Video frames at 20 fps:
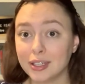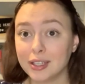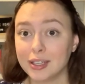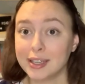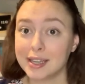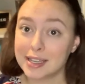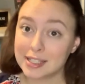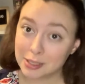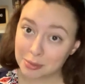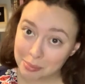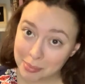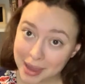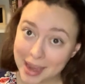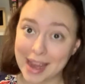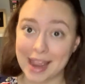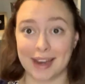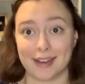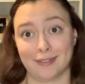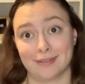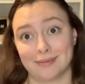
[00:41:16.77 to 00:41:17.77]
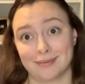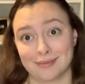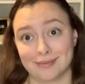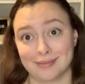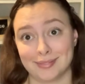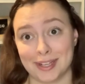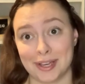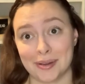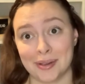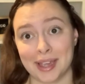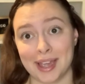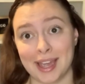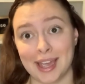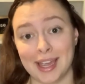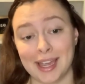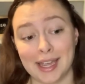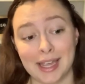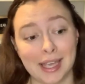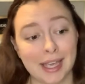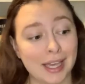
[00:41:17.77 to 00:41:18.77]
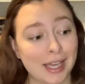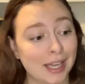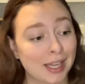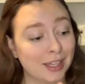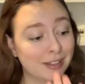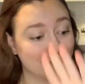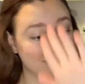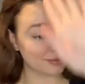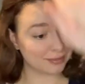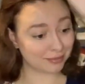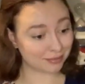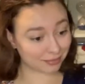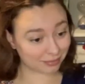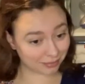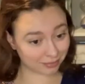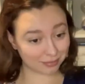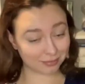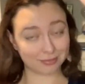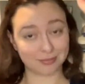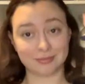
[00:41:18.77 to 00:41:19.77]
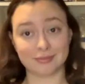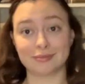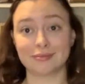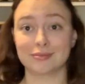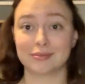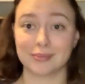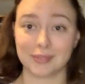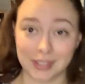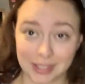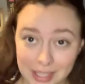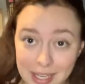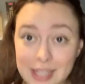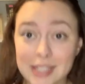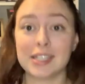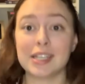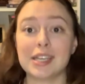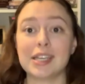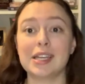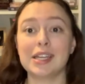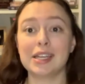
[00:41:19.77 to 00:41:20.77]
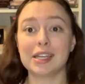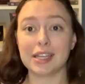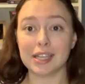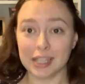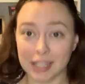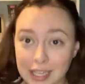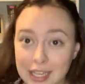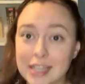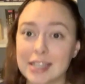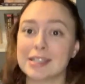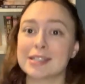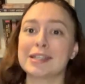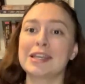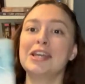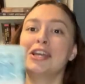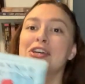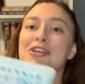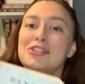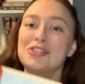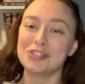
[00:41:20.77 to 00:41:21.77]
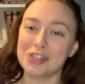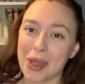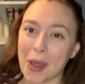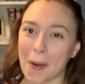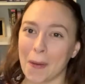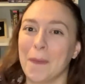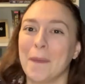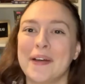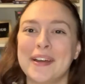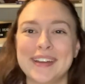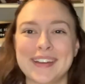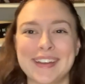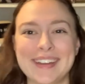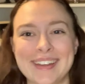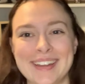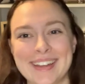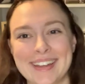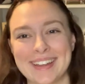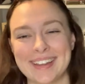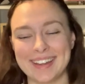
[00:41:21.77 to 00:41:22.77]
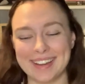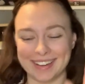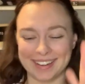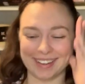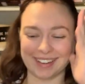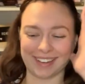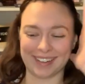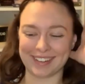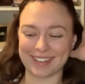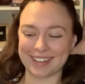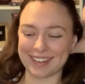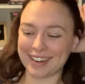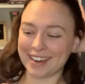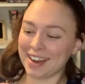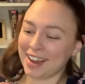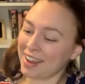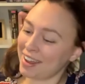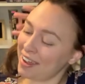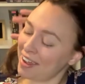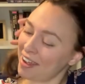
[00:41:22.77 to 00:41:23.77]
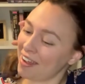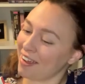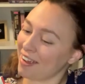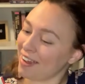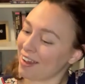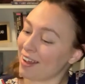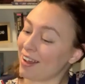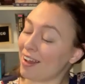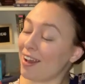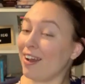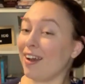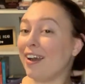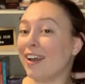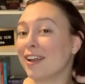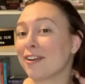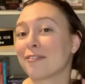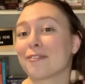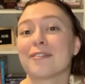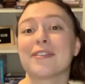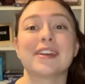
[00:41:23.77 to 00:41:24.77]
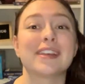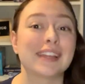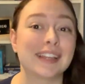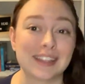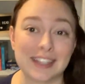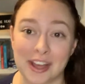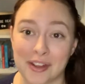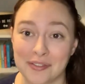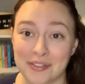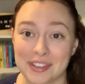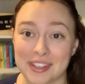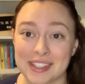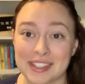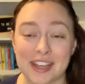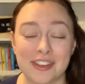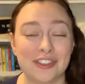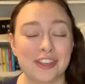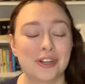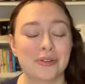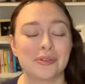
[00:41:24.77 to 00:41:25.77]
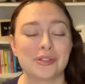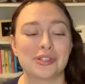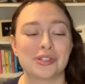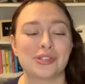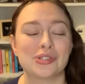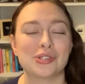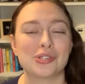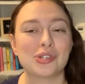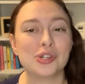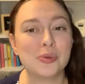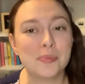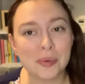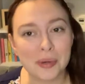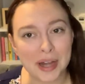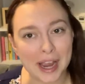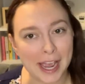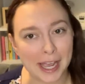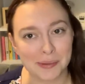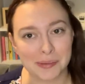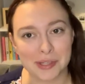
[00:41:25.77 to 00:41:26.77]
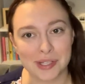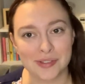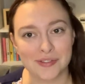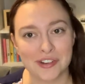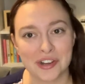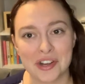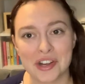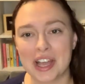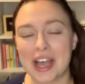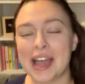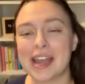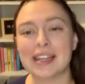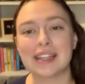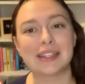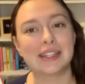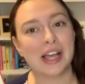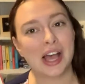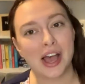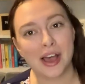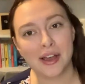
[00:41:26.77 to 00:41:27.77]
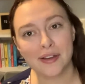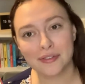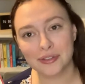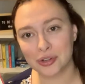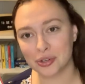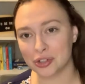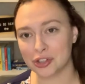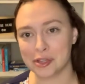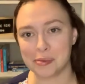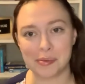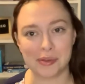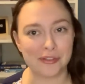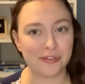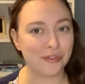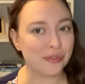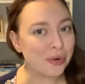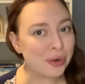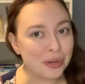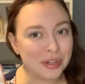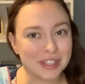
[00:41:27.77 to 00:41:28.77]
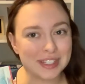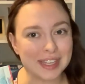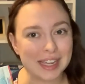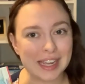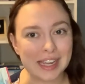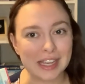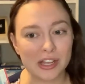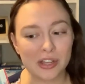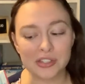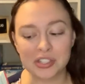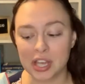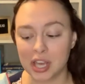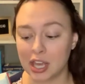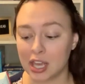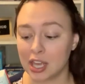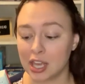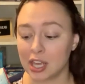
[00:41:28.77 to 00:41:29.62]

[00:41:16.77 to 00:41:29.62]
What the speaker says: He's a man. Okay. Yes, he is. So I really love this. I thought it was super atmospheric. I love creepy forest tales.